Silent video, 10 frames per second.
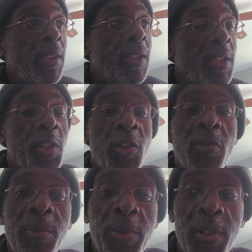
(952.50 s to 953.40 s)
In
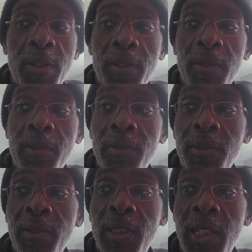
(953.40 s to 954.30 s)
scripture,
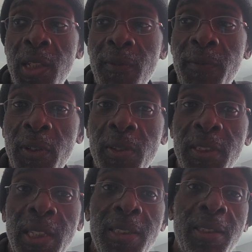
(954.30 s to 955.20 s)
there's a verse
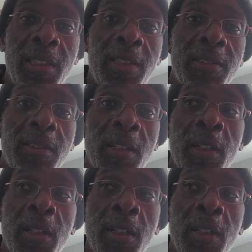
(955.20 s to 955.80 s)
that says,